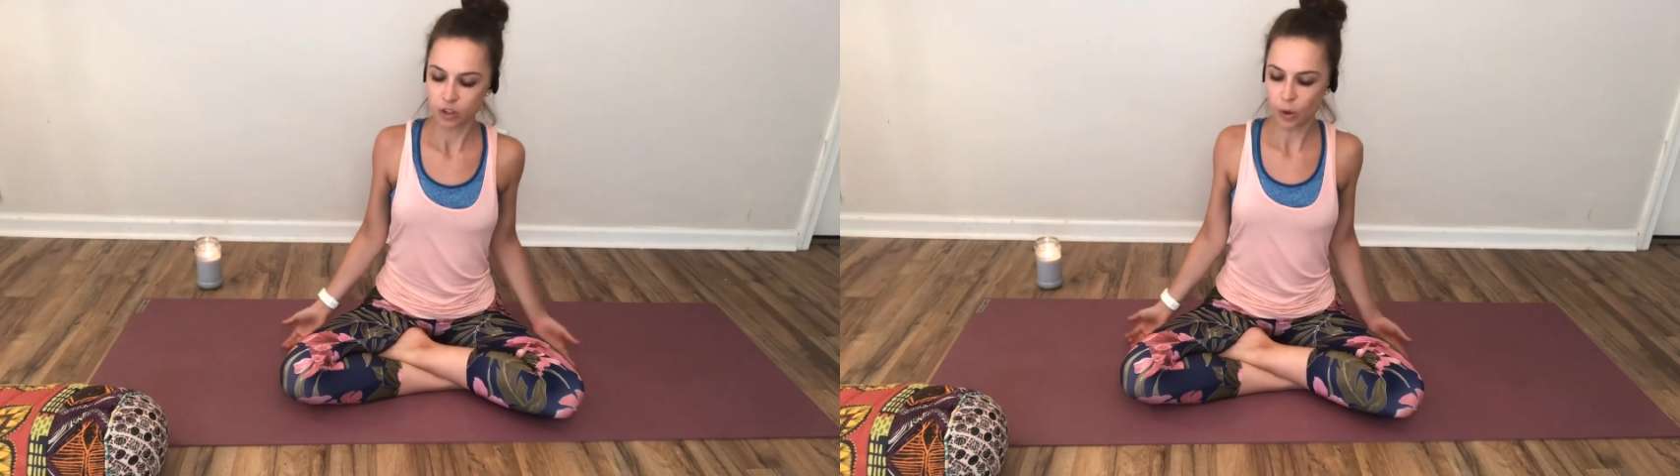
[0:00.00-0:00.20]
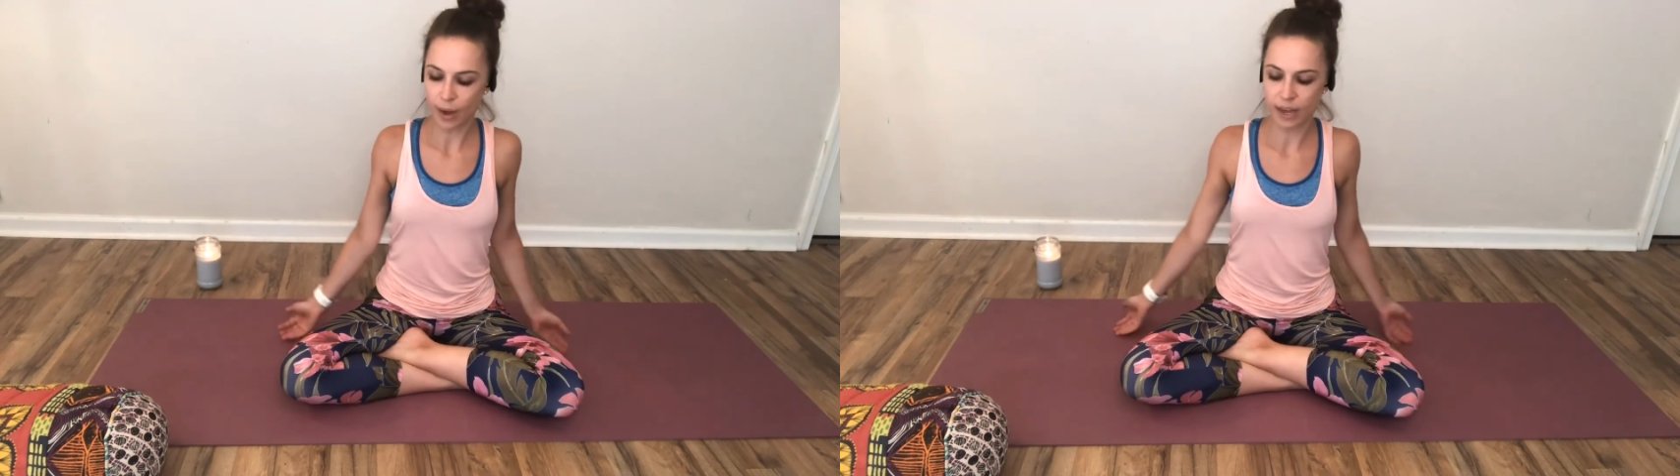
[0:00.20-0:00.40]

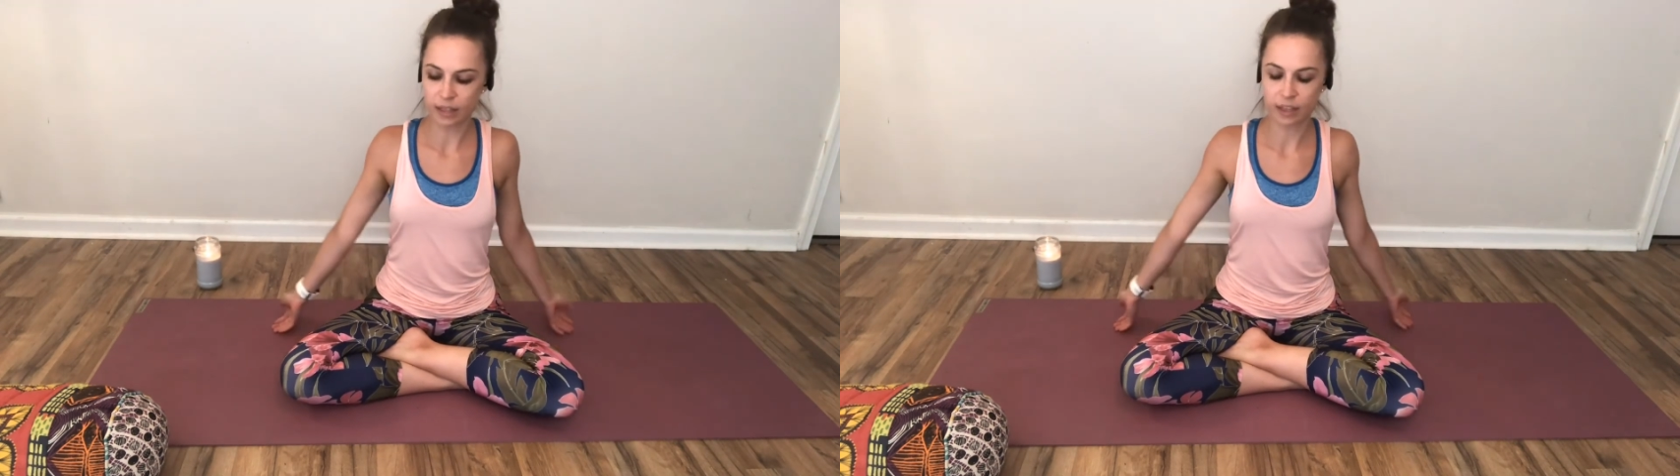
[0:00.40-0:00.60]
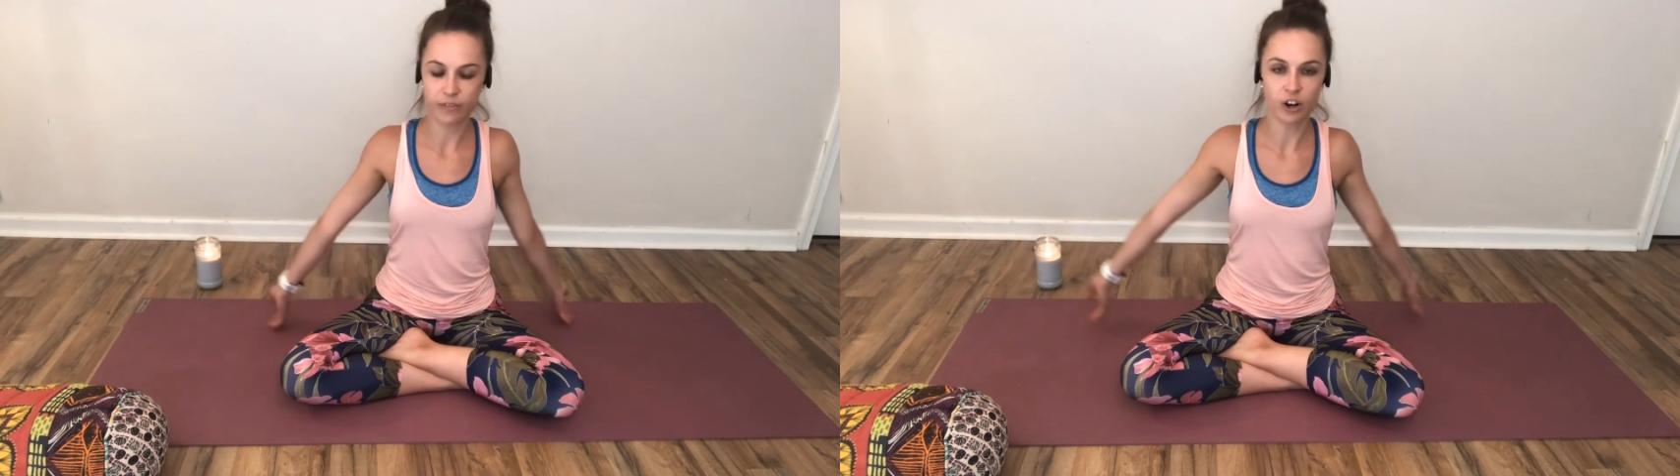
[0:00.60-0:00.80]
Go ahead
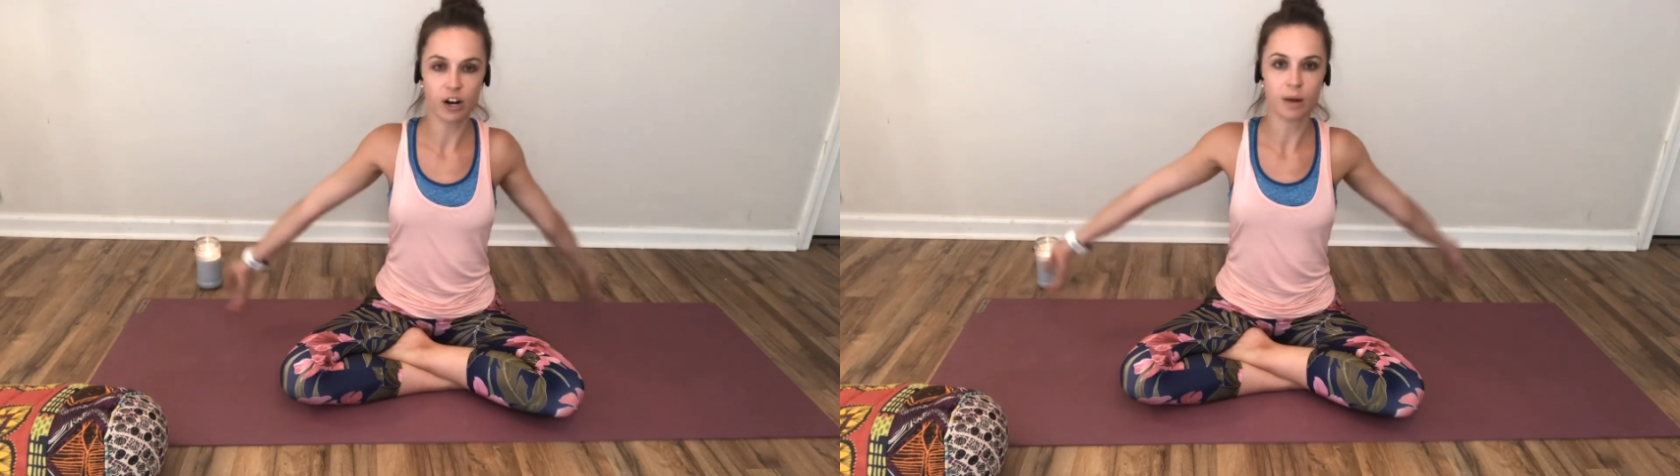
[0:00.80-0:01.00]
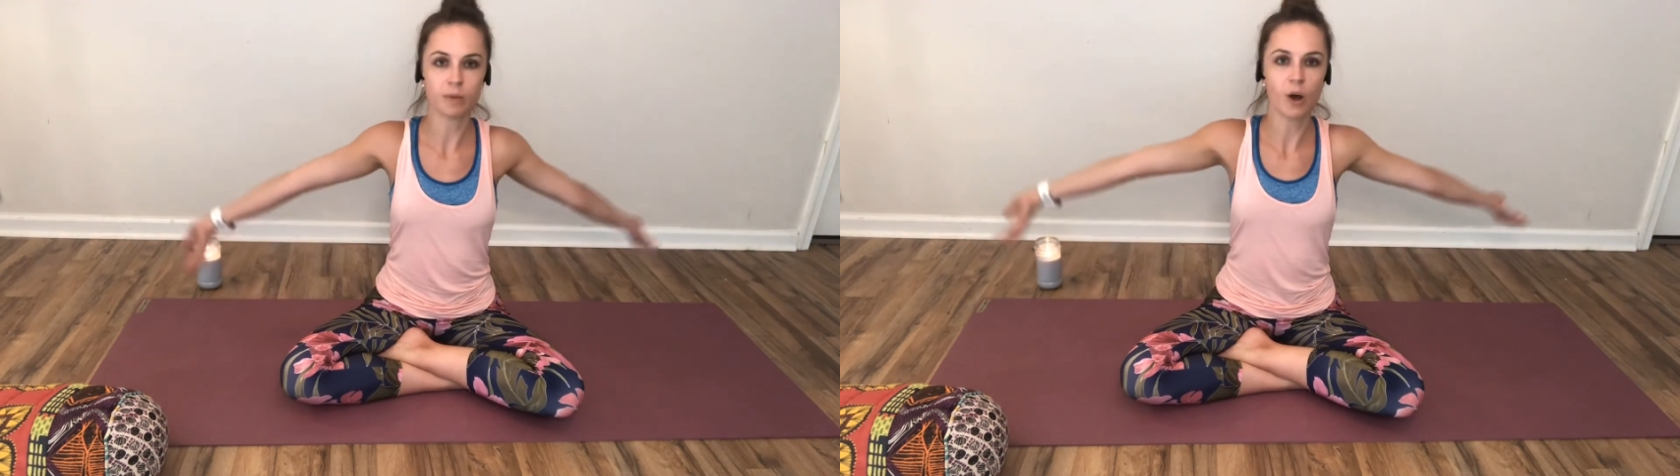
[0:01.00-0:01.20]
and lift our
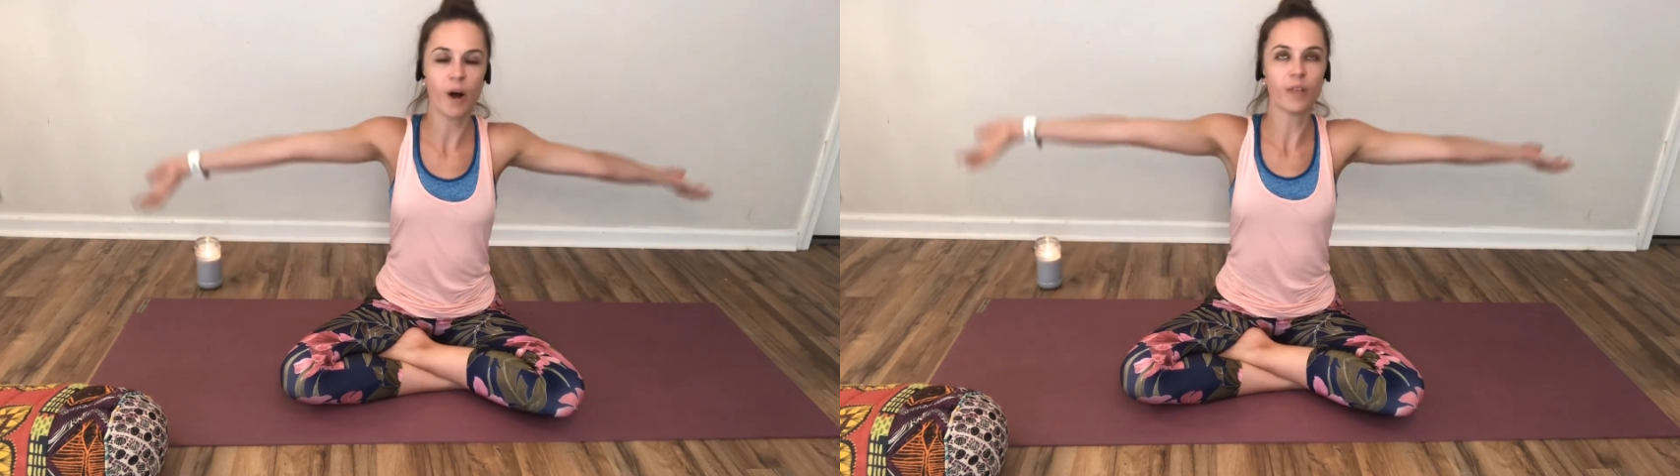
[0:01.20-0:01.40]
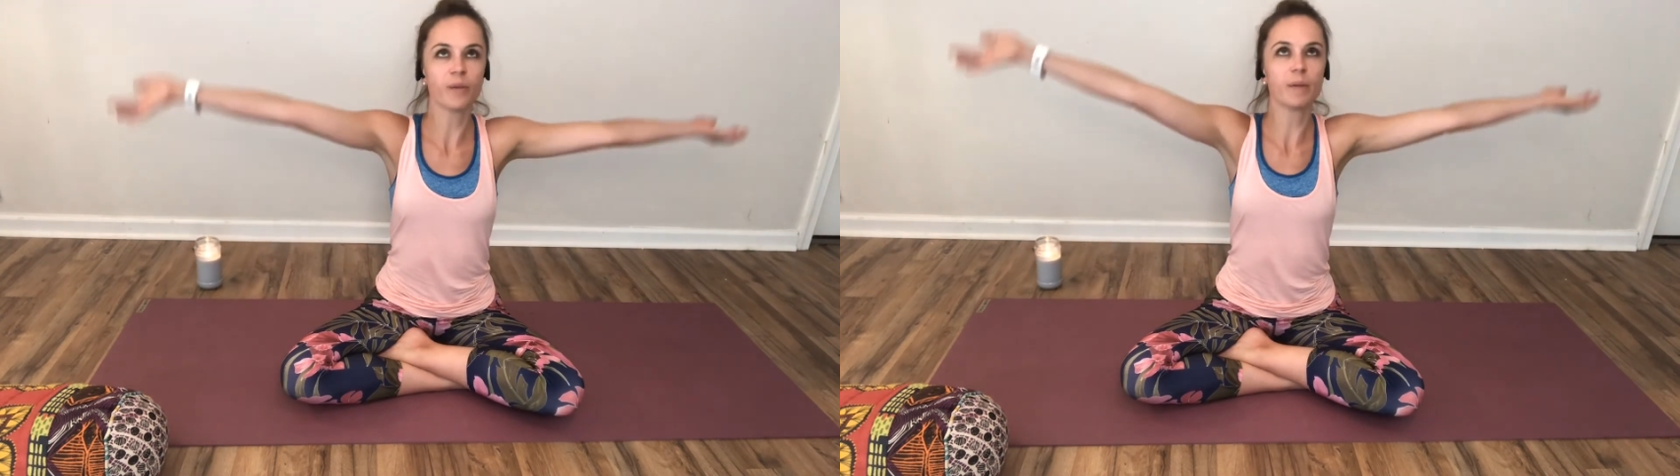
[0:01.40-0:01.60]
arms
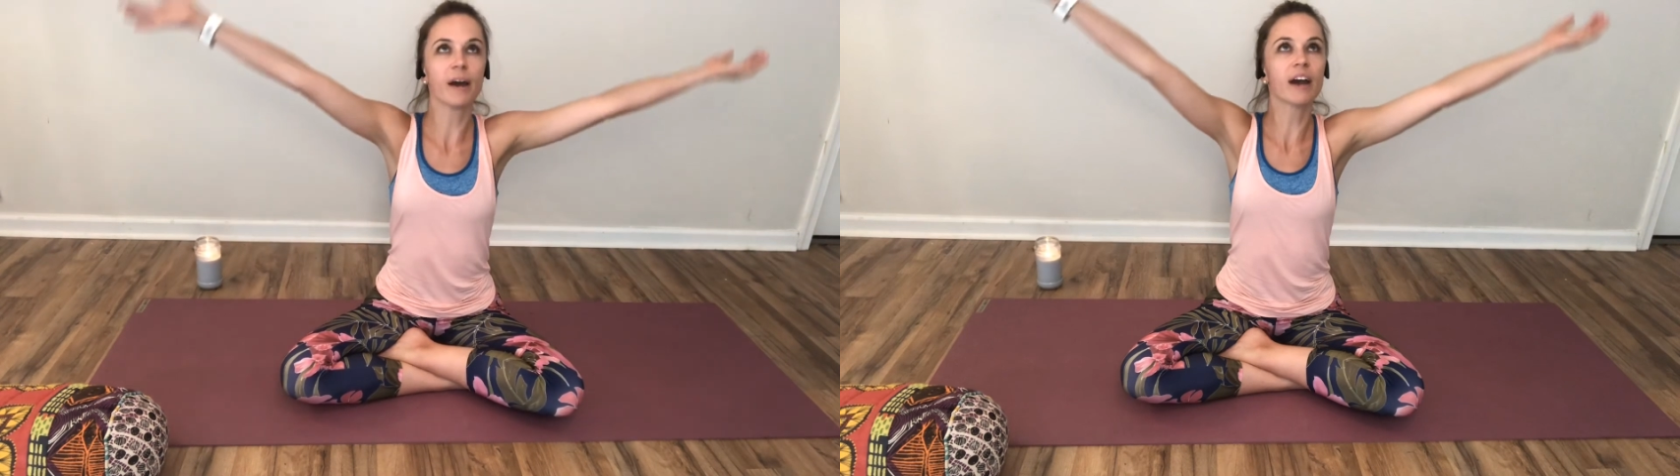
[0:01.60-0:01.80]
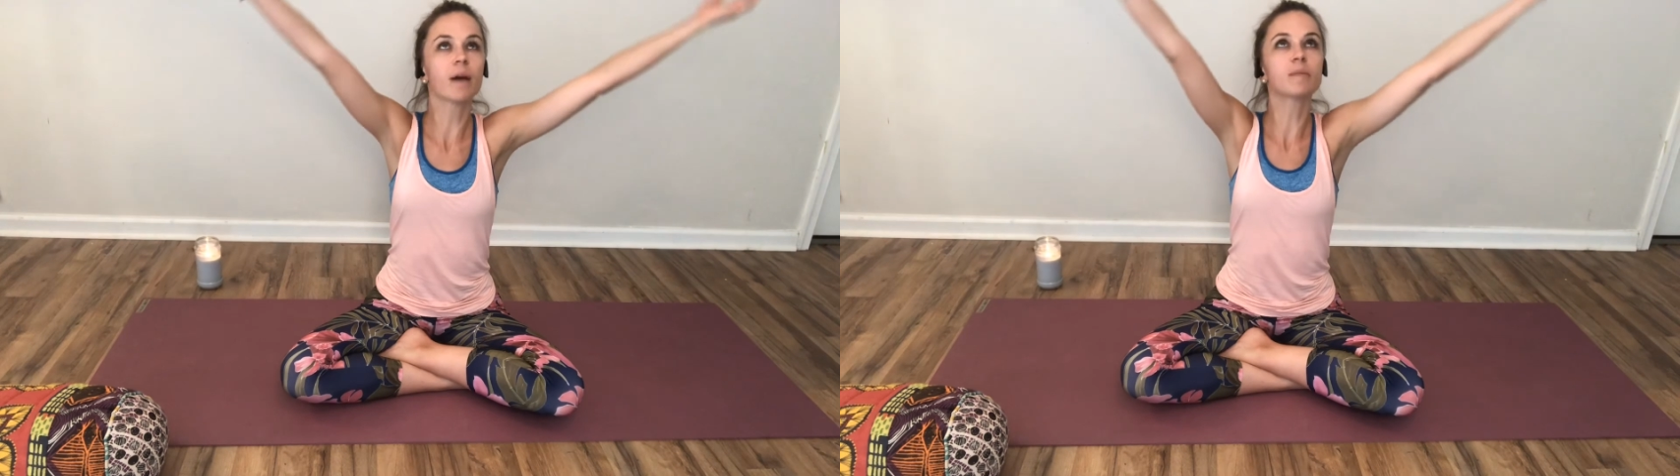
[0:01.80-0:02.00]
all the way
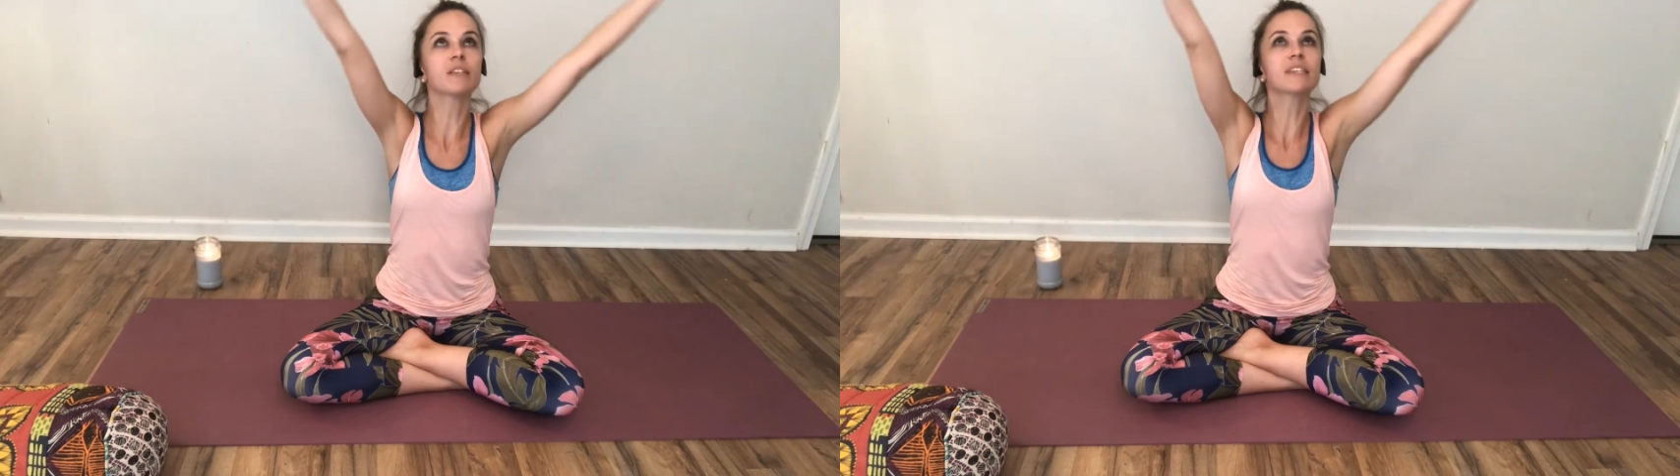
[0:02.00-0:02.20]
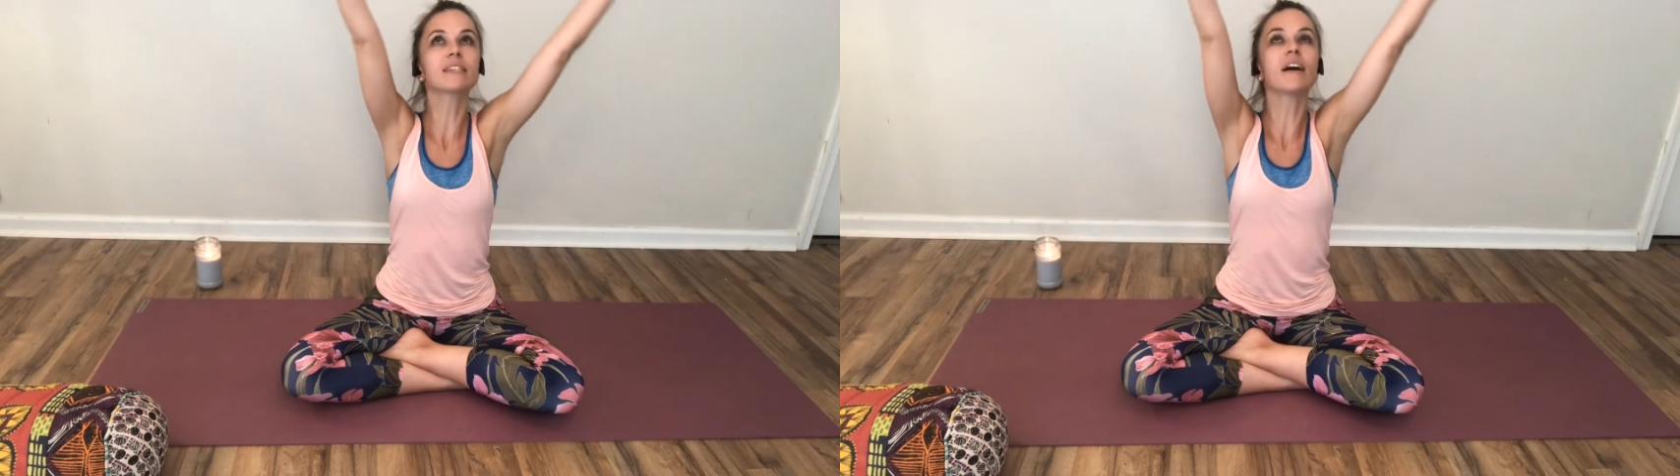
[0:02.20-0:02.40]
back up to
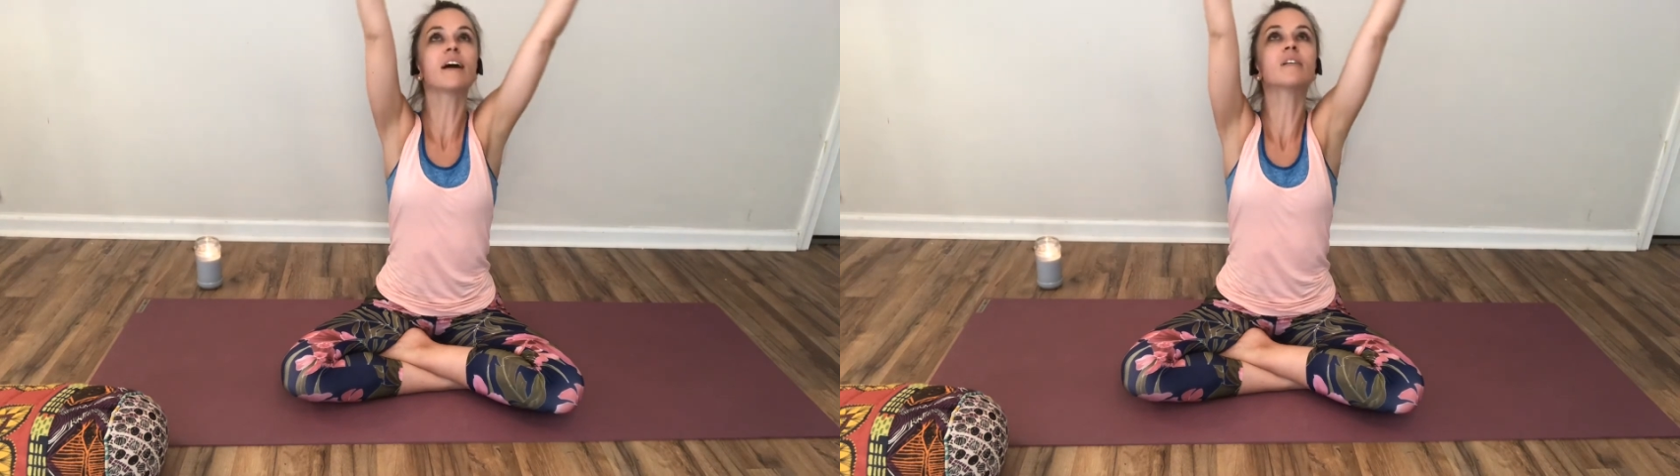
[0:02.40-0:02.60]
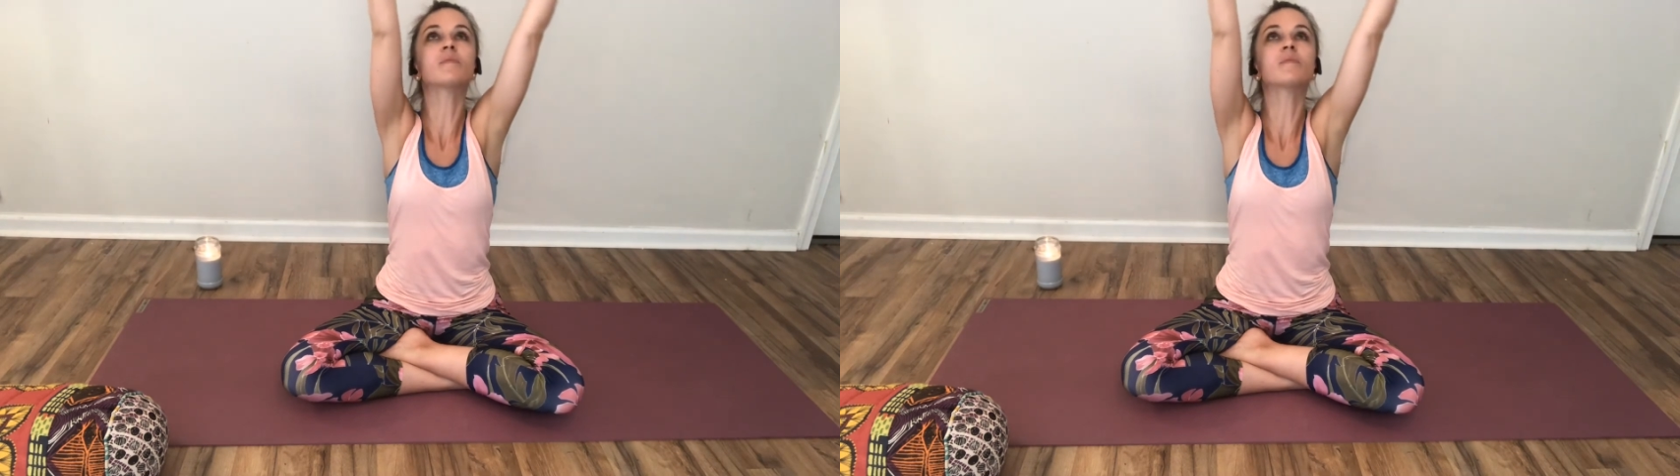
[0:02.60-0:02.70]
the sky.